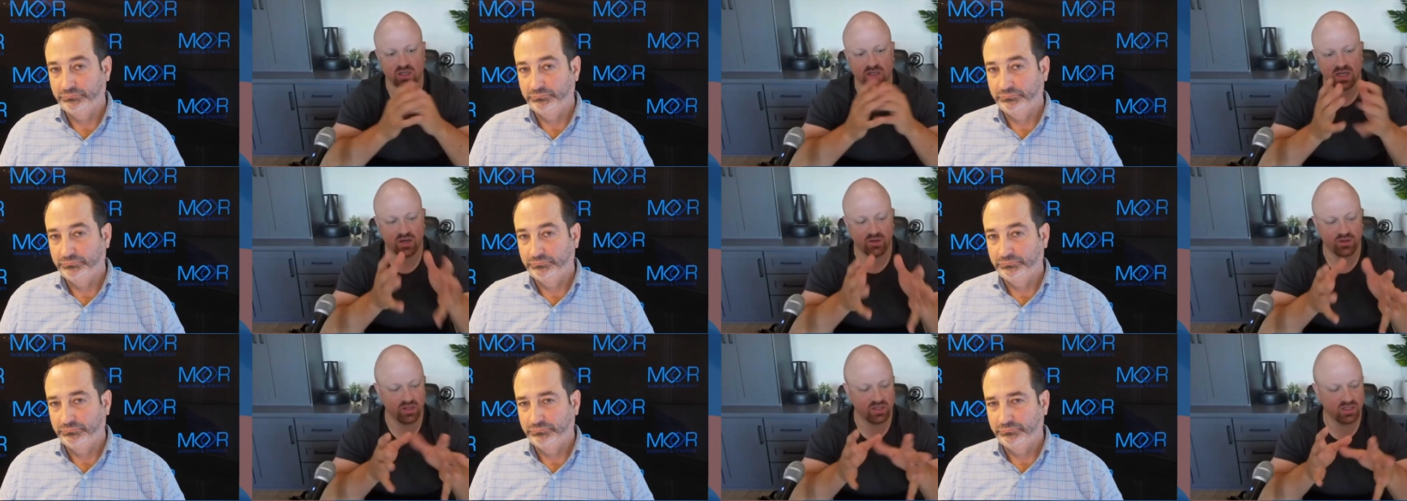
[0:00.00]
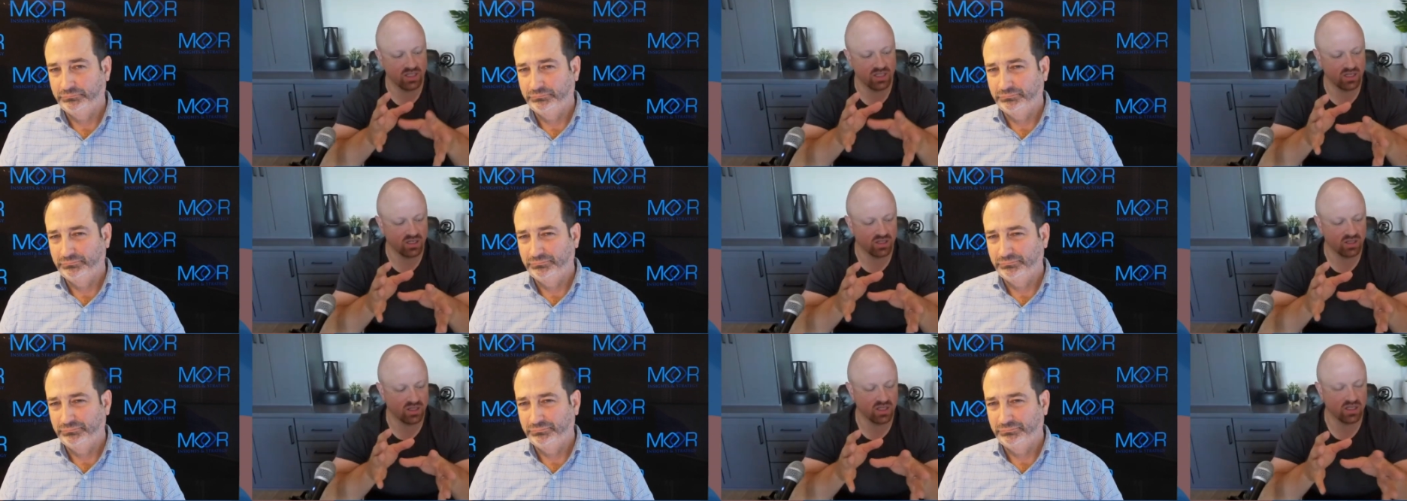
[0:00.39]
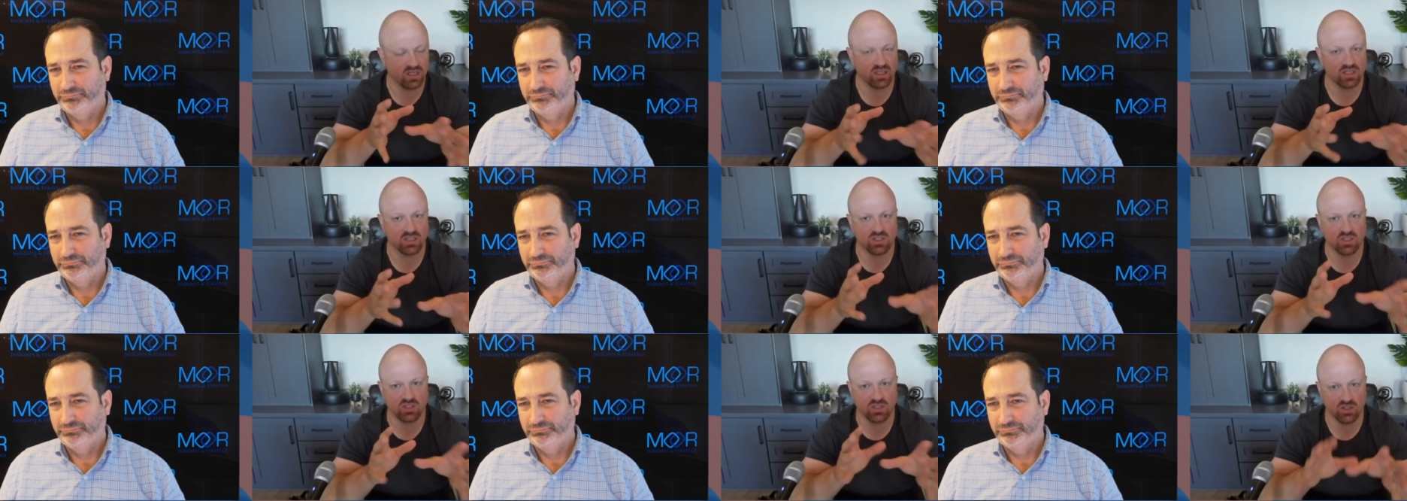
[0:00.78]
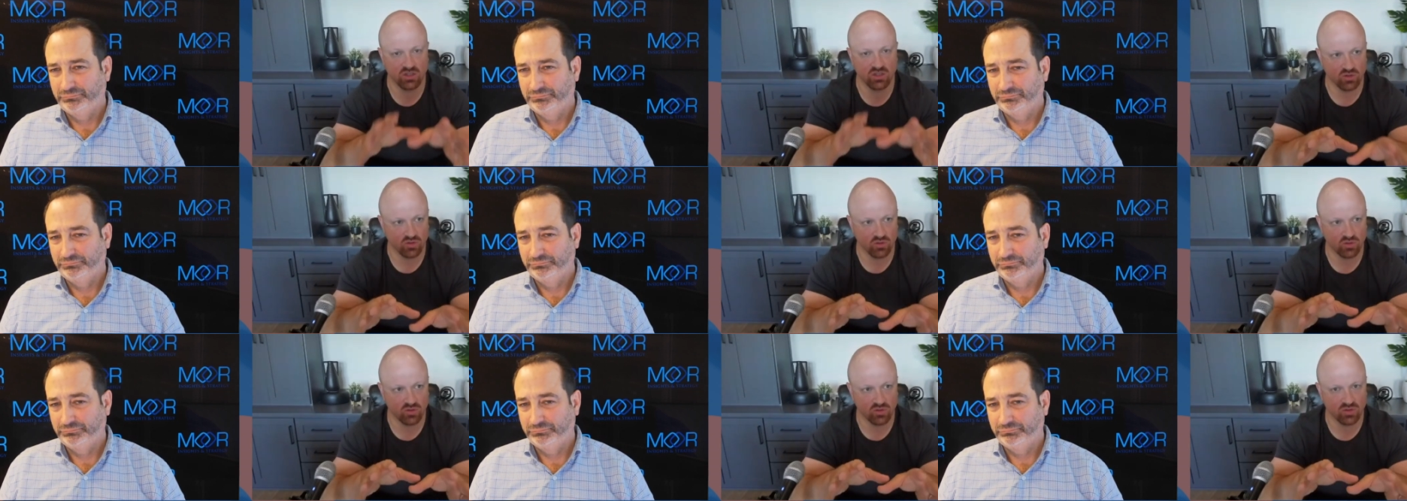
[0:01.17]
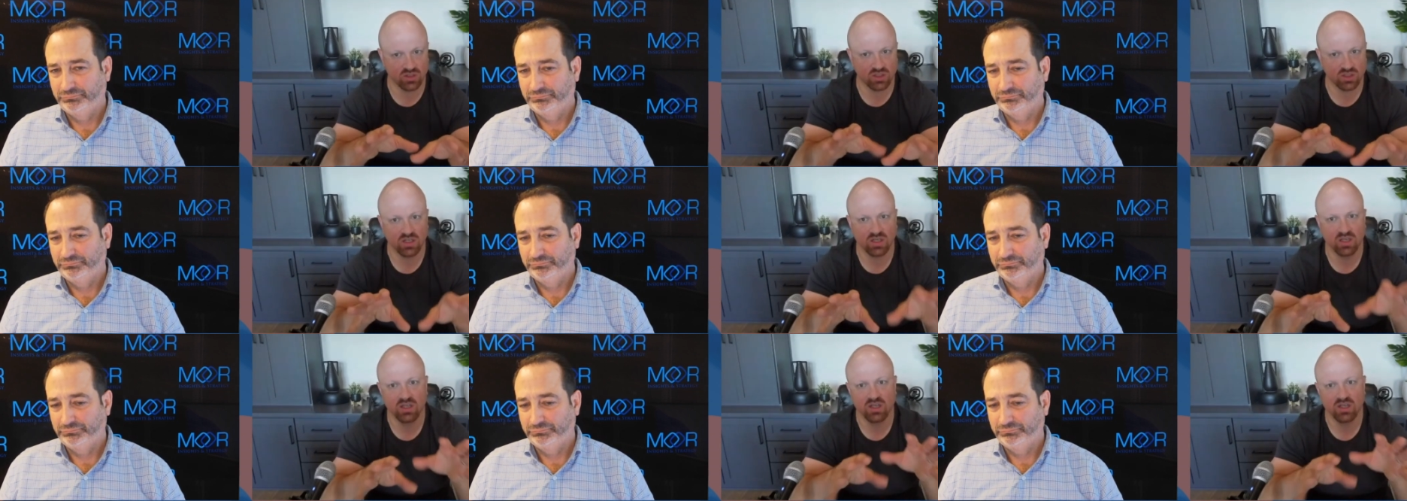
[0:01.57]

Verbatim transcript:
Speaker 1: how that data then gets used.